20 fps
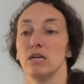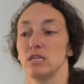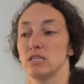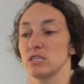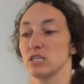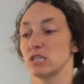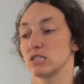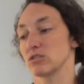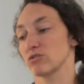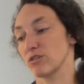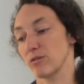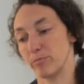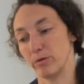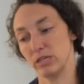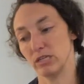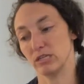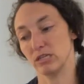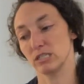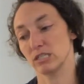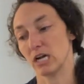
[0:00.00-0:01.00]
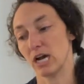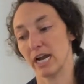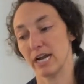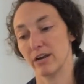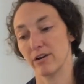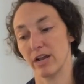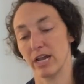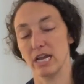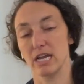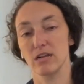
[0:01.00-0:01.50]
just gripping your
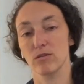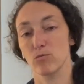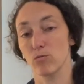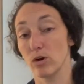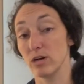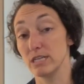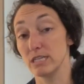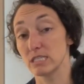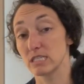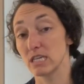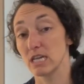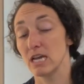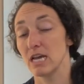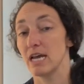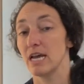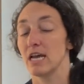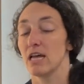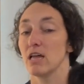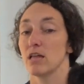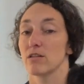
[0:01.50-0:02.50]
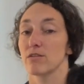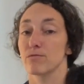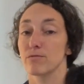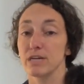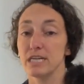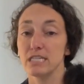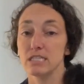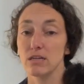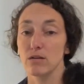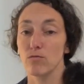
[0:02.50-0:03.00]
entire hand at once. The
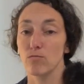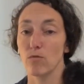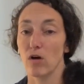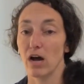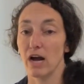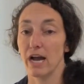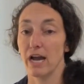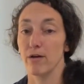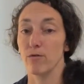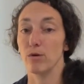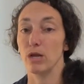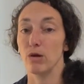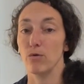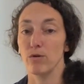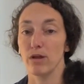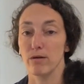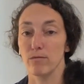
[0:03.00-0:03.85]
reason why we